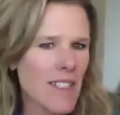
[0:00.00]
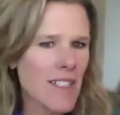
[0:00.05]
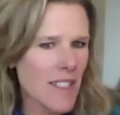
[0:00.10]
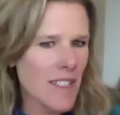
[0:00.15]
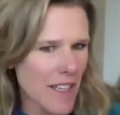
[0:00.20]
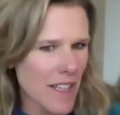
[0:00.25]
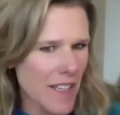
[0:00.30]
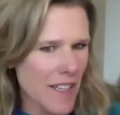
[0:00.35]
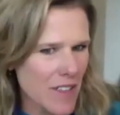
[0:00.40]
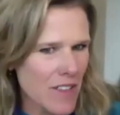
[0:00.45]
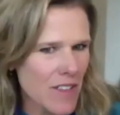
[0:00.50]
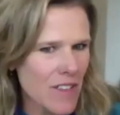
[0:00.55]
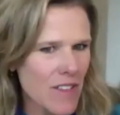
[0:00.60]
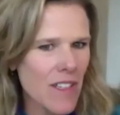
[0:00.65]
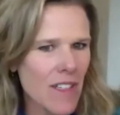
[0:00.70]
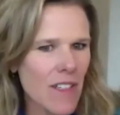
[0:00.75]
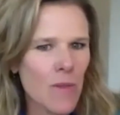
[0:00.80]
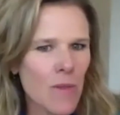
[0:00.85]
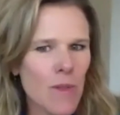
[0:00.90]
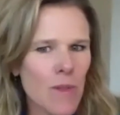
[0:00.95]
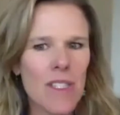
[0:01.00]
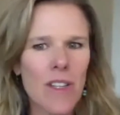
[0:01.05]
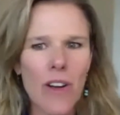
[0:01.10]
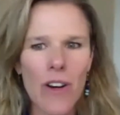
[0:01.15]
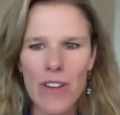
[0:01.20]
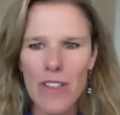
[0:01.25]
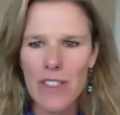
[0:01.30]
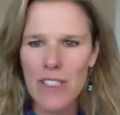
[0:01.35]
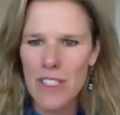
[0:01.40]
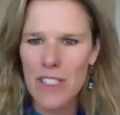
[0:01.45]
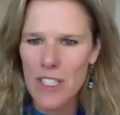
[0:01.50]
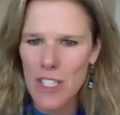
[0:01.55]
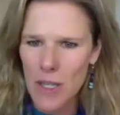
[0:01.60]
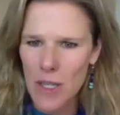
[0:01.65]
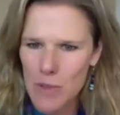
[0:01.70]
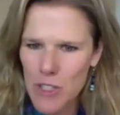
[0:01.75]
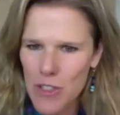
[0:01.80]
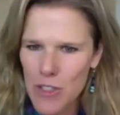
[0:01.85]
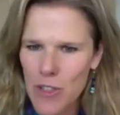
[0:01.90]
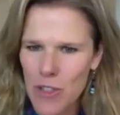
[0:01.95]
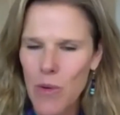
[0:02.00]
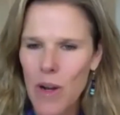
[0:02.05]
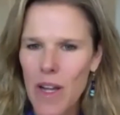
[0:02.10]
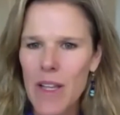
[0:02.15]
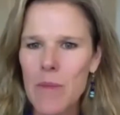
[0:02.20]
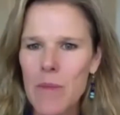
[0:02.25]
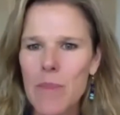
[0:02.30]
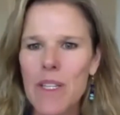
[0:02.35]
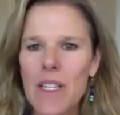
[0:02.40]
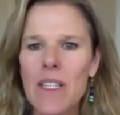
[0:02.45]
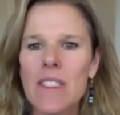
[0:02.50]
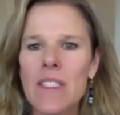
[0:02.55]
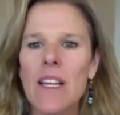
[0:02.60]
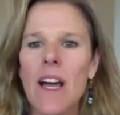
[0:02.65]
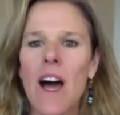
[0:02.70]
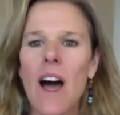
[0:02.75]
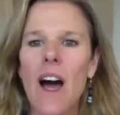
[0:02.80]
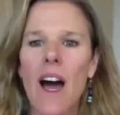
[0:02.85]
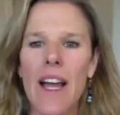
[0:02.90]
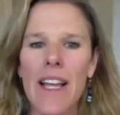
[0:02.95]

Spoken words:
later that it was the hardest chapter to write because I